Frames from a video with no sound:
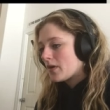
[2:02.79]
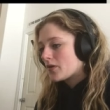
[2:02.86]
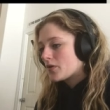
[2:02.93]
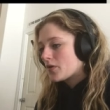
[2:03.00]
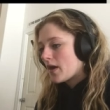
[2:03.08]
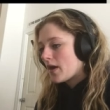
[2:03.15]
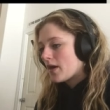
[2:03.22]
gonna
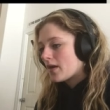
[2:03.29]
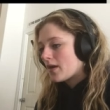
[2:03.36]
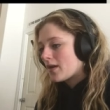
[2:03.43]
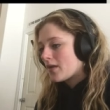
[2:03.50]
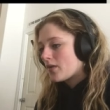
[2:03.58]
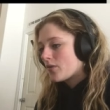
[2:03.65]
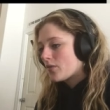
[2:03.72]
try and
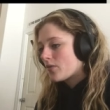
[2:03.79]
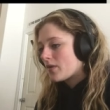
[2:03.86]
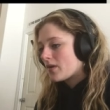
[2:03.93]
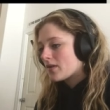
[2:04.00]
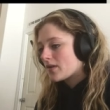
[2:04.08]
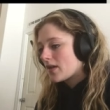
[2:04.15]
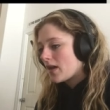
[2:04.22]
get through
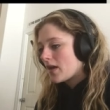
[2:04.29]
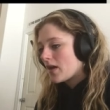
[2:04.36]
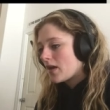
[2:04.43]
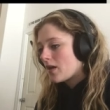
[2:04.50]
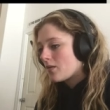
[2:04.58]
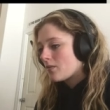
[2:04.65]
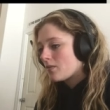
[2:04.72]
this
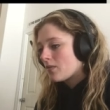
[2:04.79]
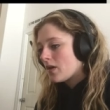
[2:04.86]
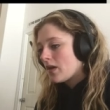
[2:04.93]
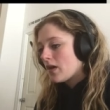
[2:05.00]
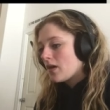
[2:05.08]
game,